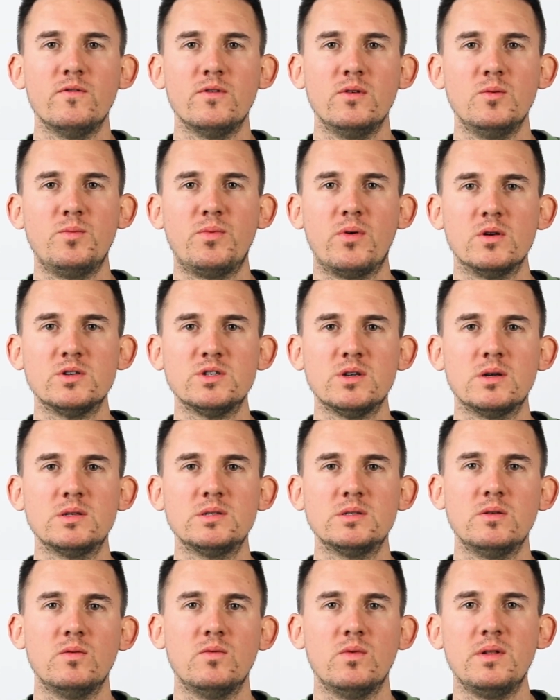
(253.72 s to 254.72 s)
off new
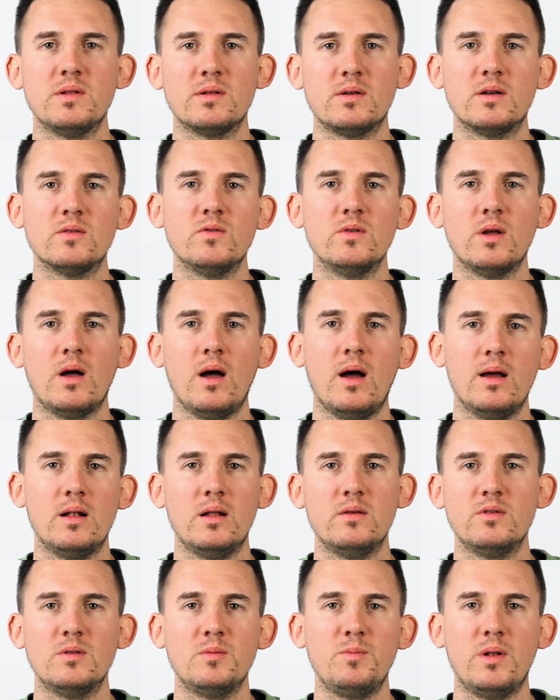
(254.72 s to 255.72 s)
projects, we start with
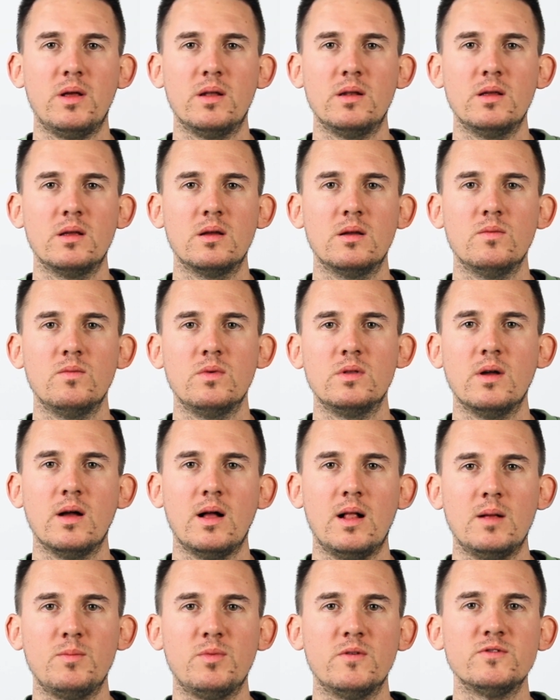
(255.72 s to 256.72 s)
high-level planning with the
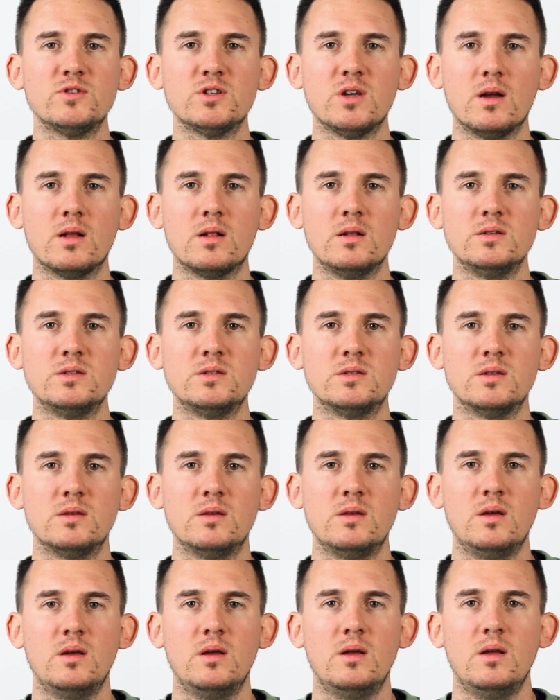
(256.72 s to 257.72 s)
help of checklists.
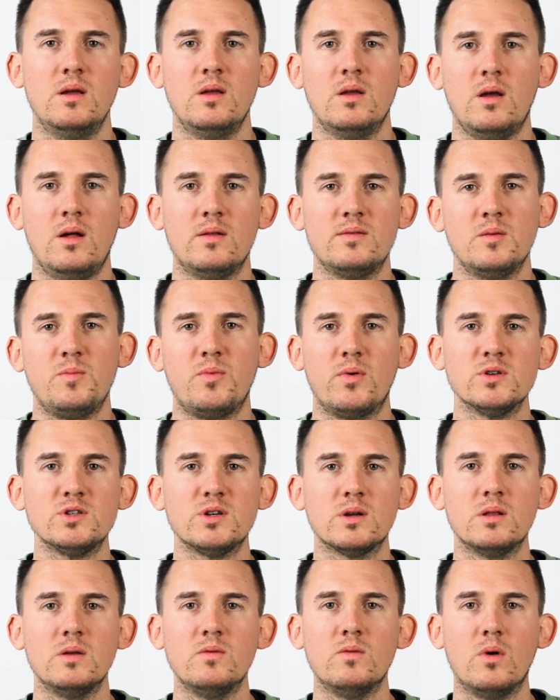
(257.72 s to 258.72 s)
As the
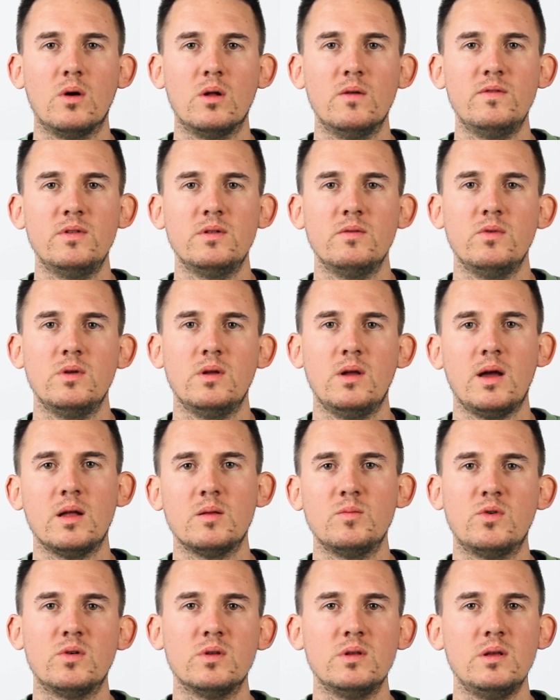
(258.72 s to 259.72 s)
project evolves, we
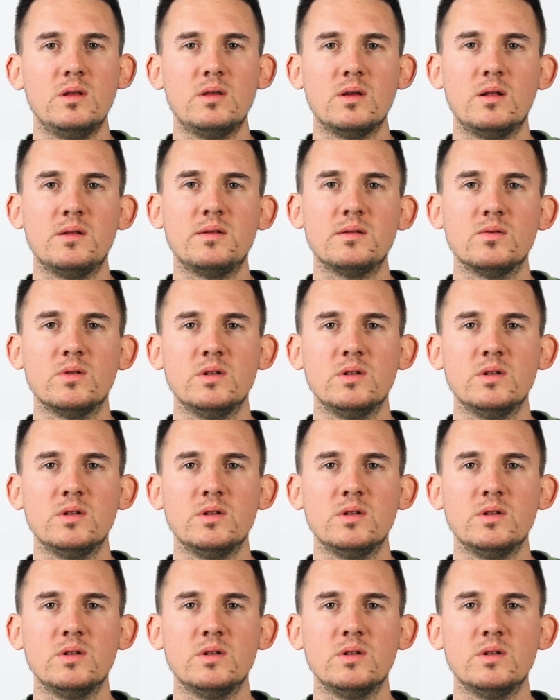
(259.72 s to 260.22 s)
add more details